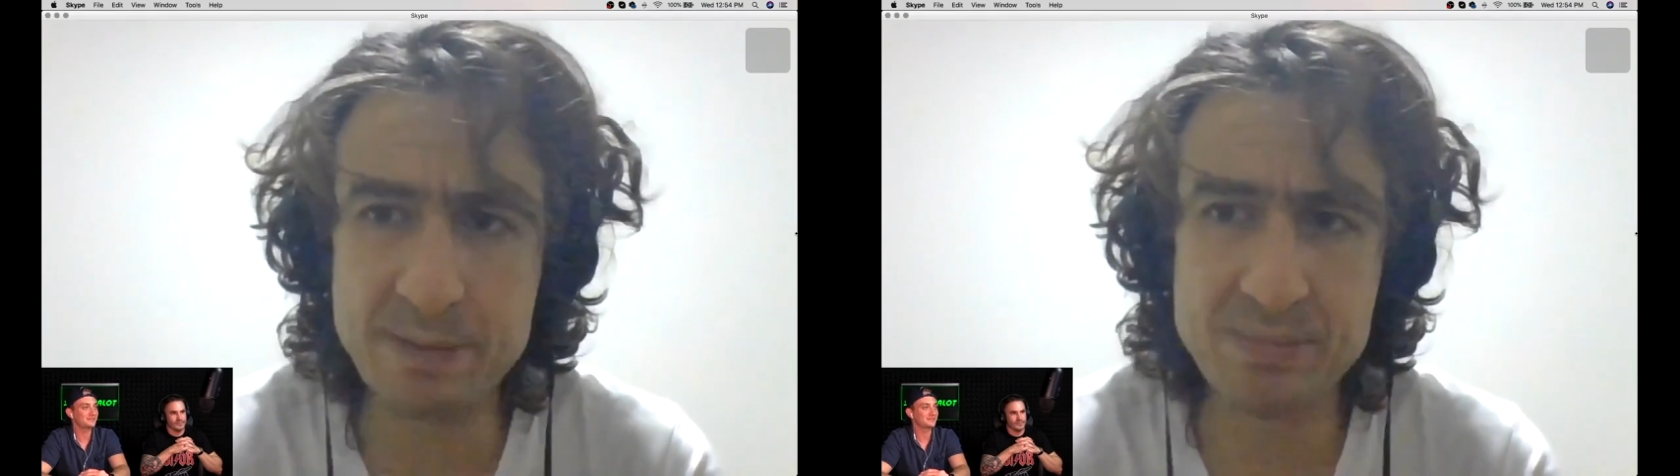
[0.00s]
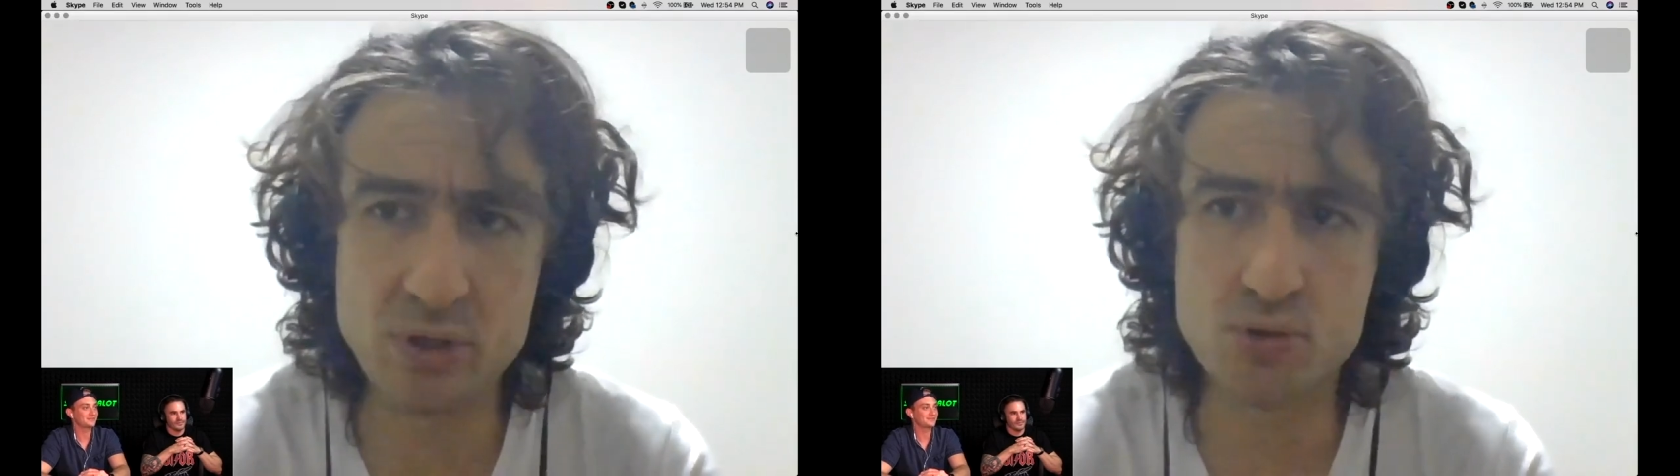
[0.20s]

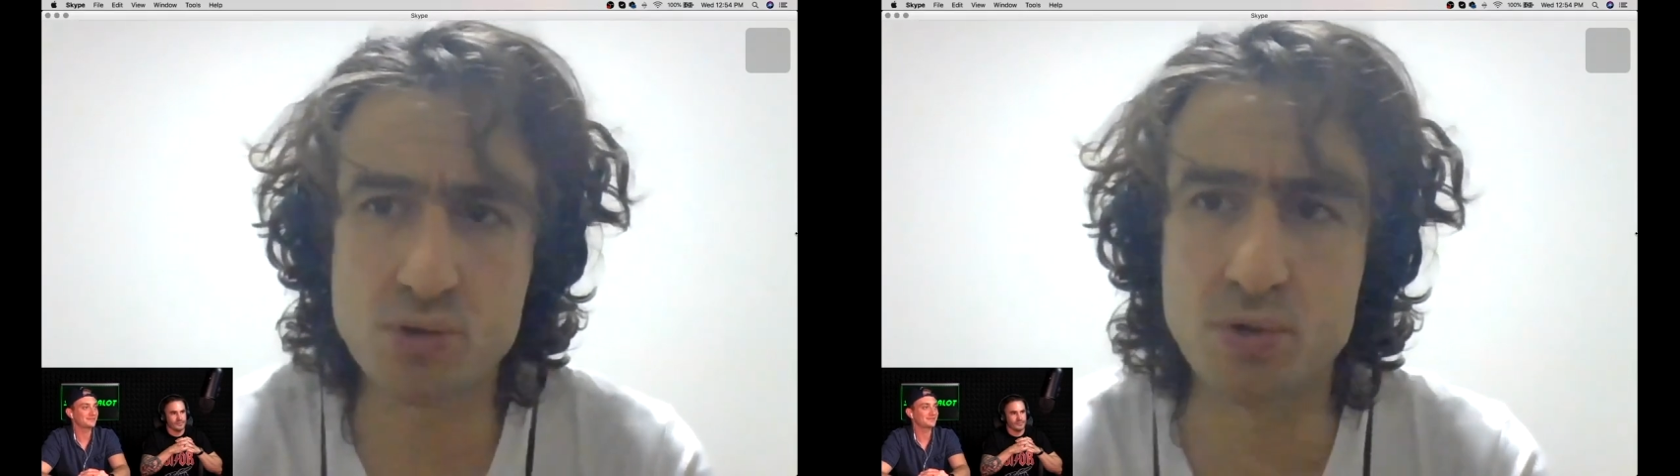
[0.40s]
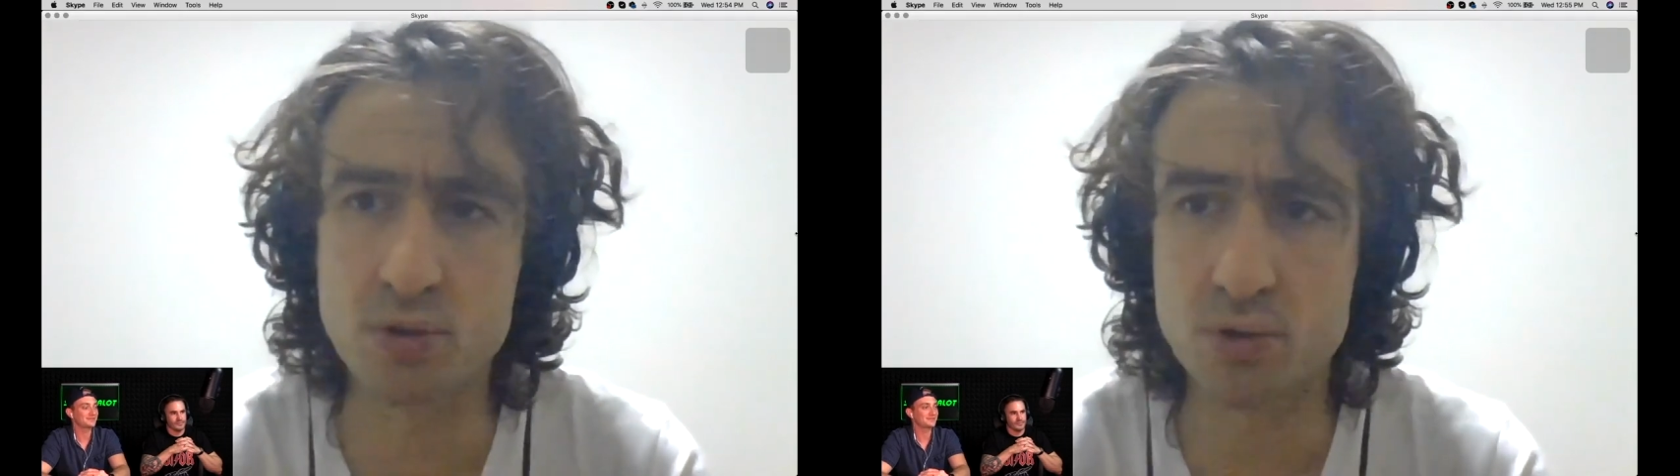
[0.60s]
people
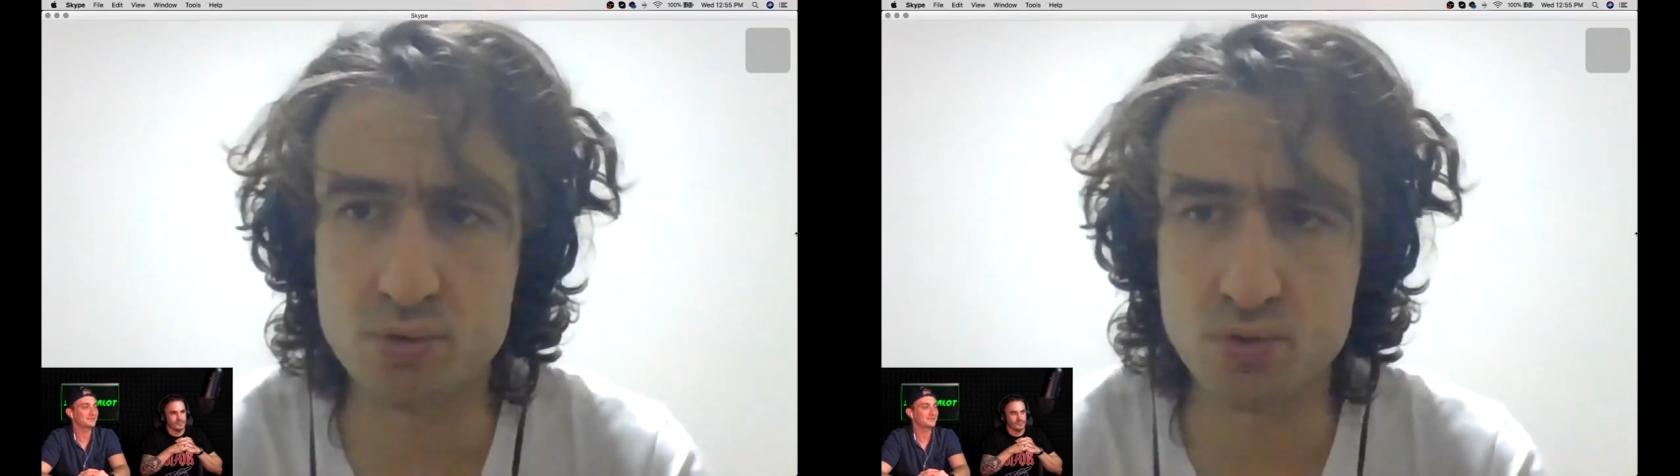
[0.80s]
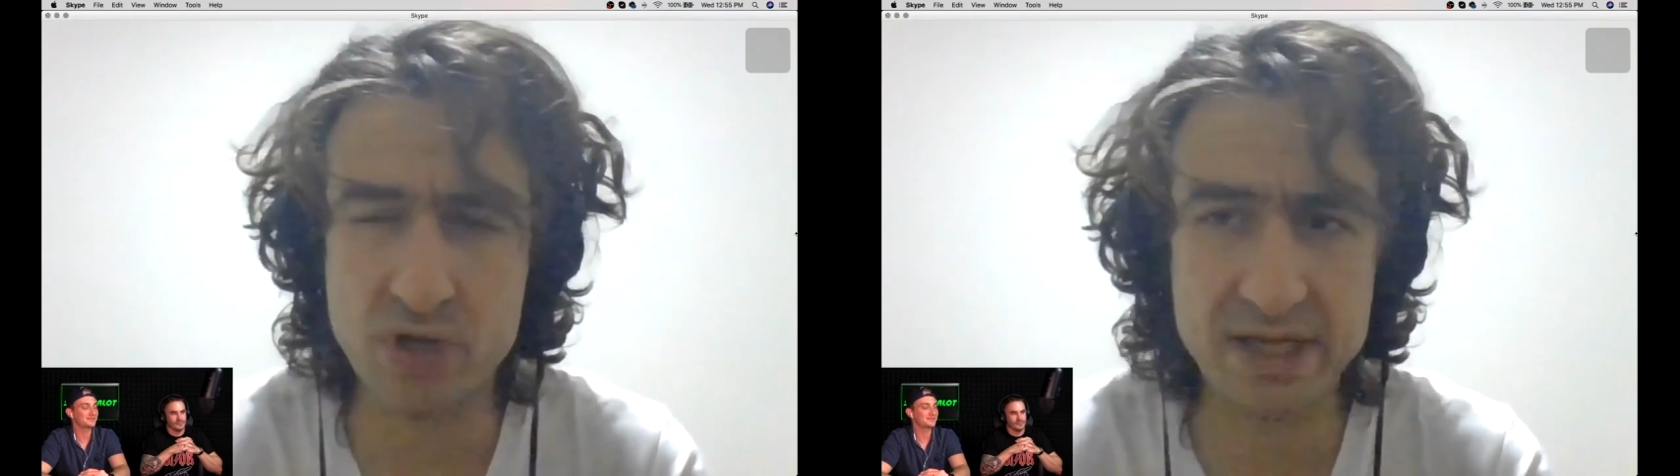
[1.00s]

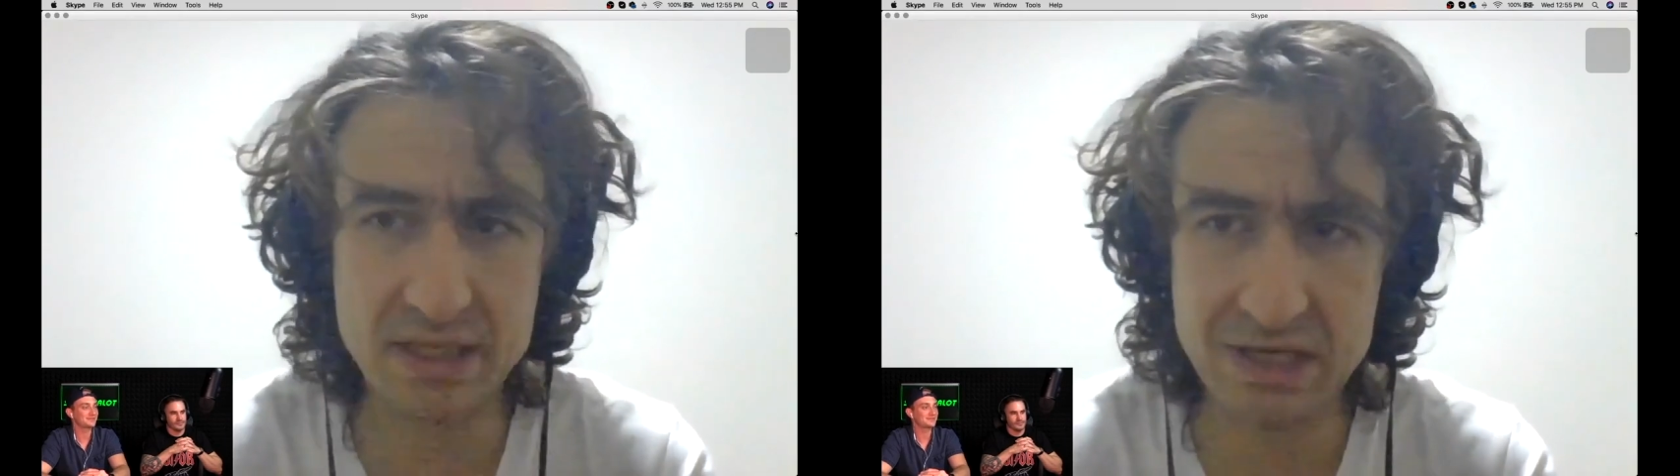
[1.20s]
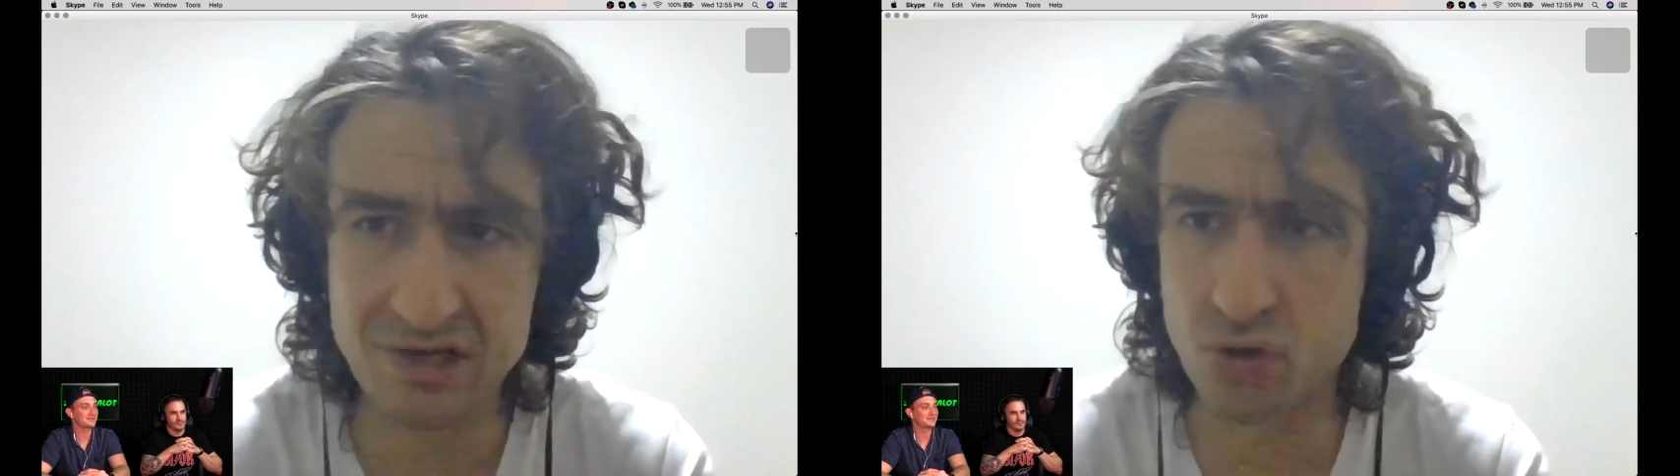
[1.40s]
to try
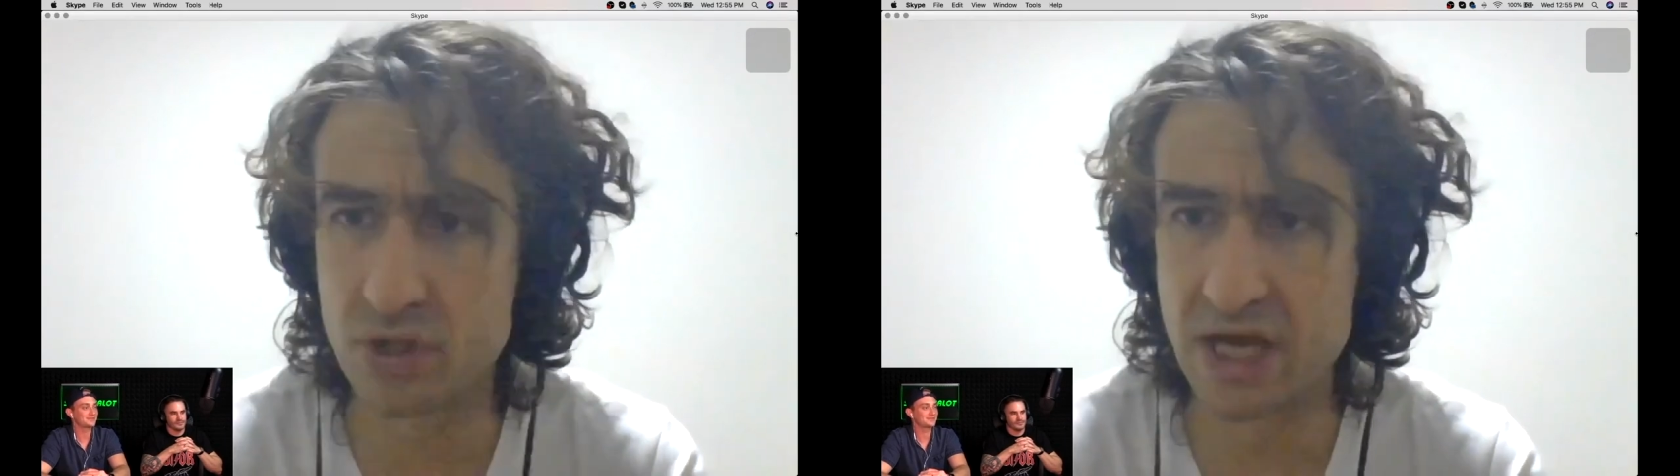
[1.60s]
their own.